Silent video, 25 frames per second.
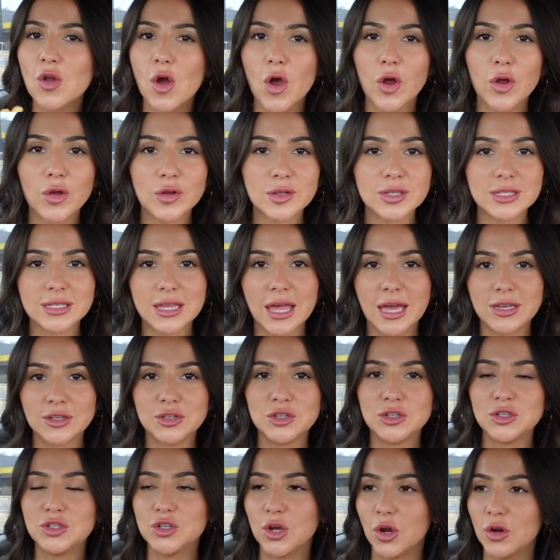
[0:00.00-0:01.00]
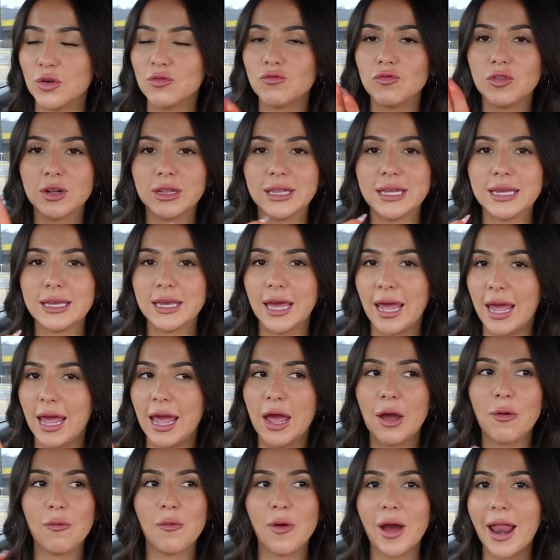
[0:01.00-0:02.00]
know slash don't really
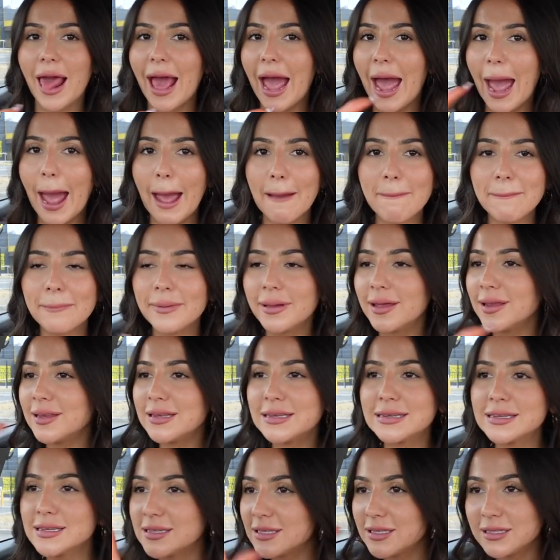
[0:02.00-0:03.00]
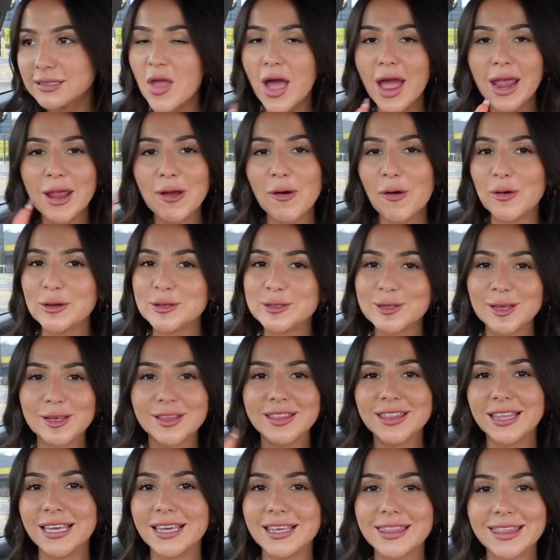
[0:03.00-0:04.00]
care what happened. I also
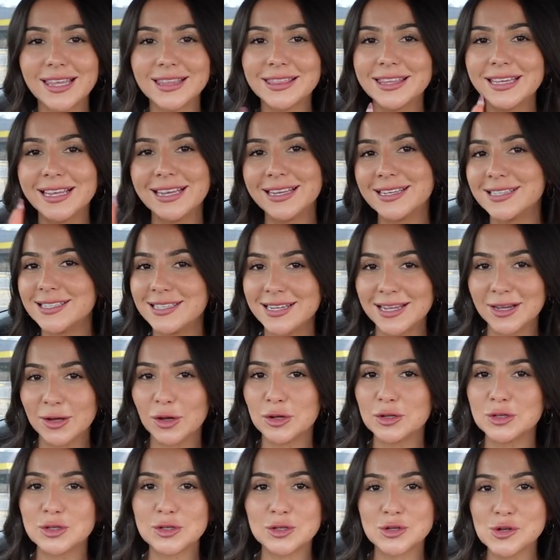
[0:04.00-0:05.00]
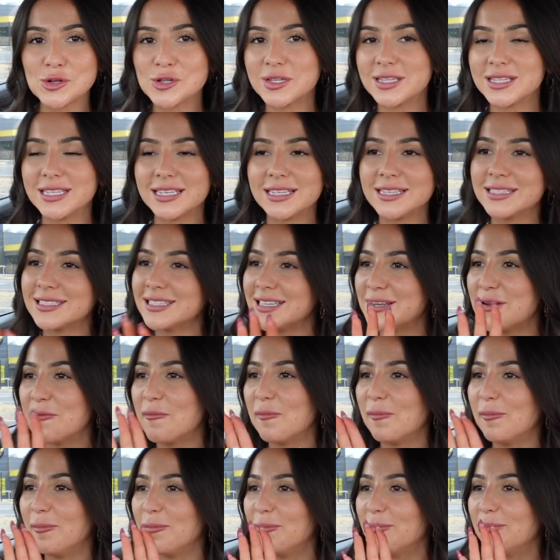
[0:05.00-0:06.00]
think that the internet construes things in a
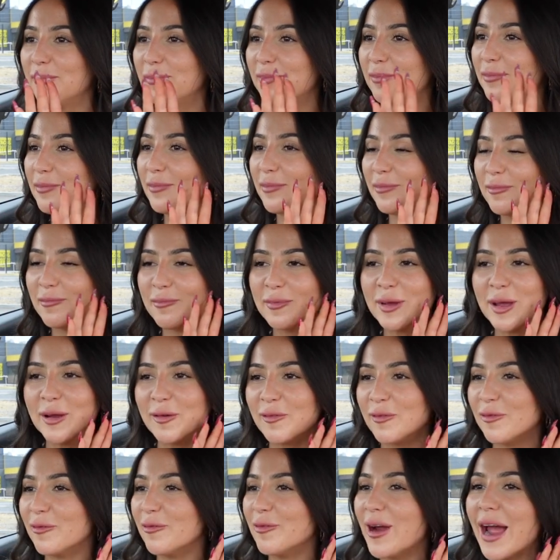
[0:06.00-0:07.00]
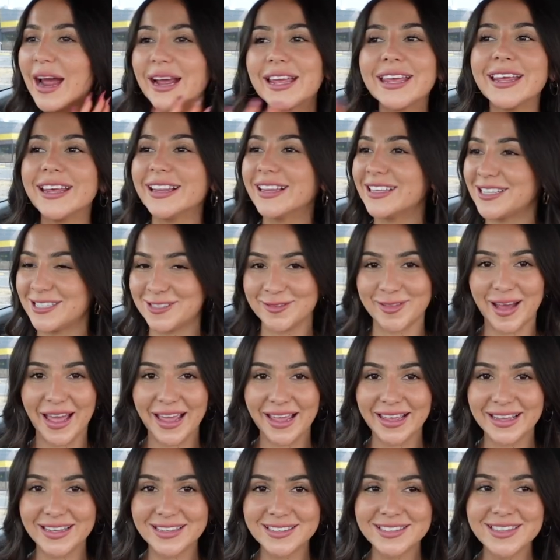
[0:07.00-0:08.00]
miraculous
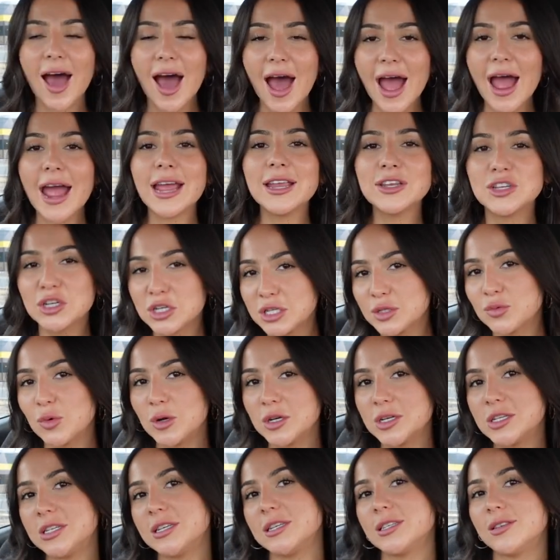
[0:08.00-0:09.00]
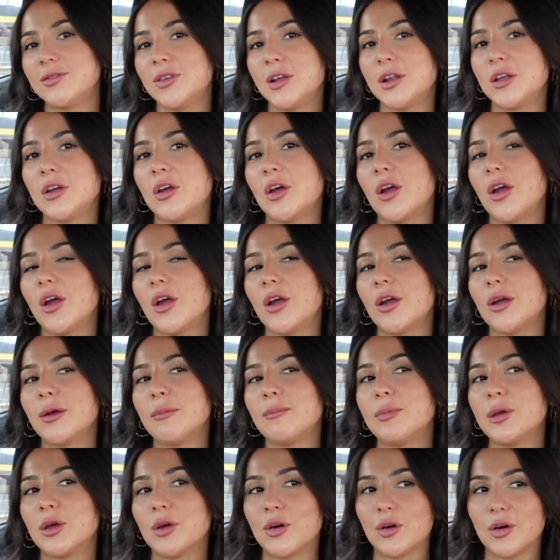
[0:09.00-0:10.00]
ways. I just watched his video
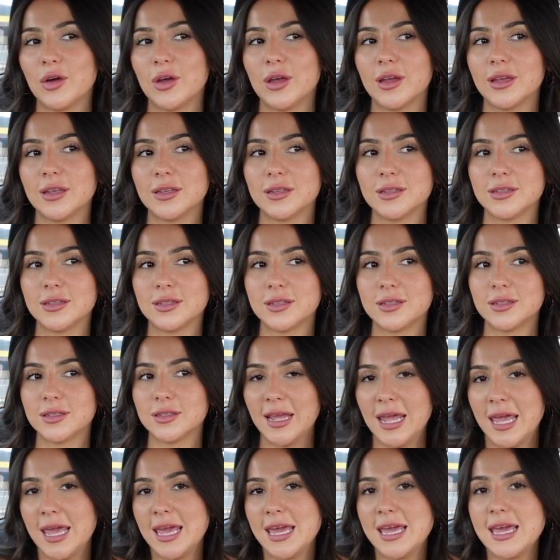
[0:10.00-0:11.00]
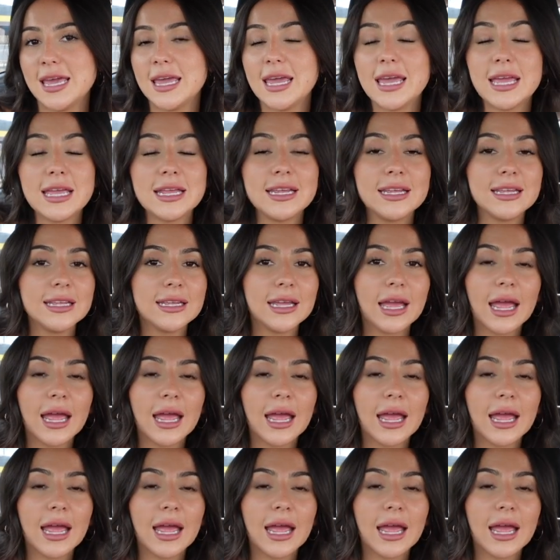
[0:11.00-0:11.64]
because he